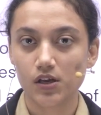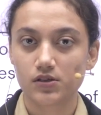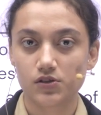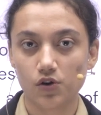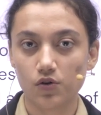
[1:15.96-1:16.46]

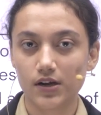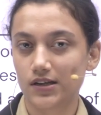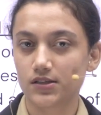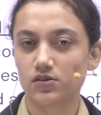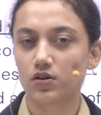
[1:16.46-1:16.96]
So it
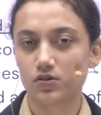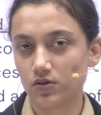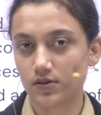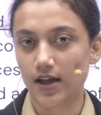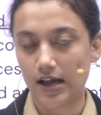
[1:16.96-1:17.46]
is not
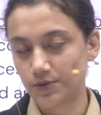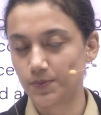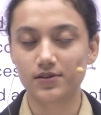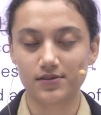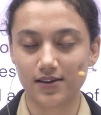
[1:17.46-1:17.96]
good as
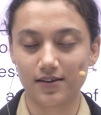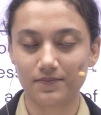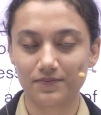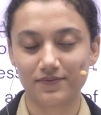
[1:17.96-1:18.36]
per se.